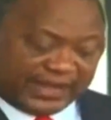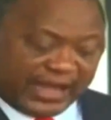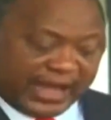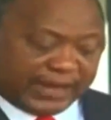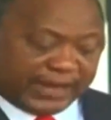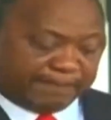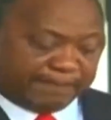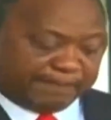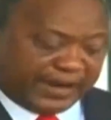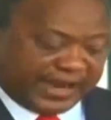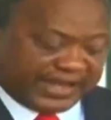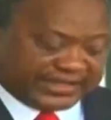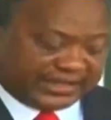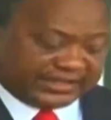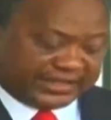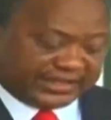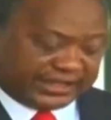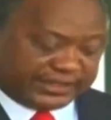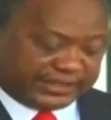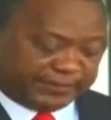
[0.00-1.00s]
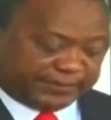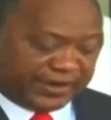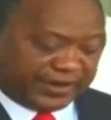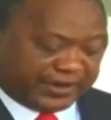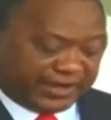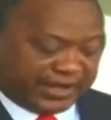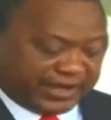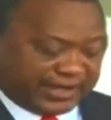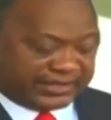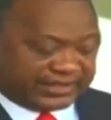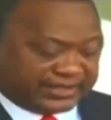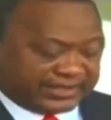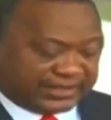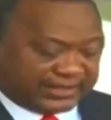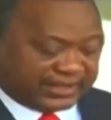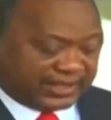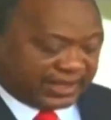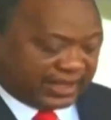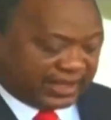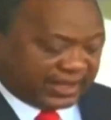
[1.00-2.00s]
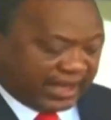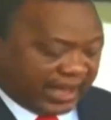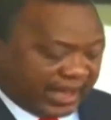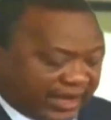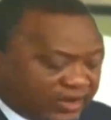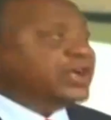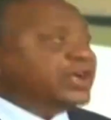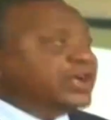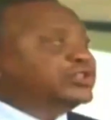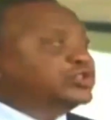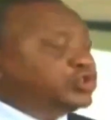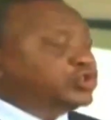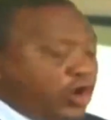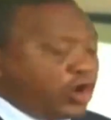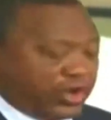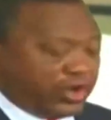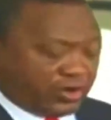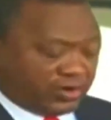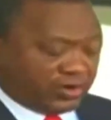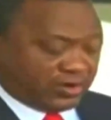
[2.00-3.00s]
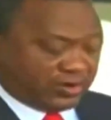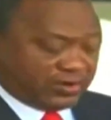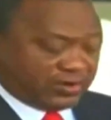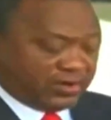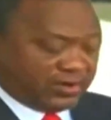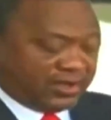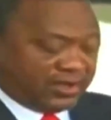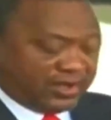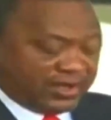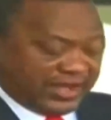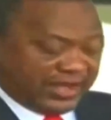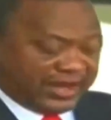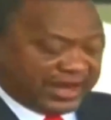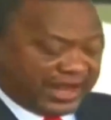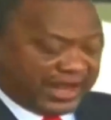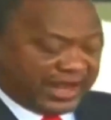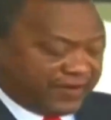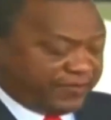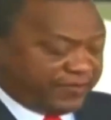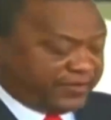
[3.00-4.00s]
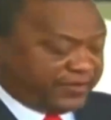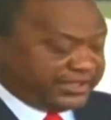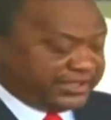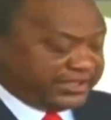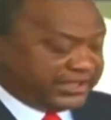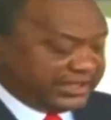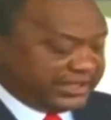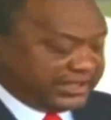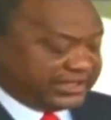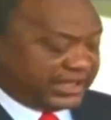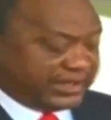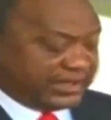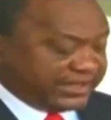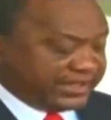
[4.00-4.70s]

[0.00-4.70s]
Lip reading: and pleasant experience, and not a toil that every citizen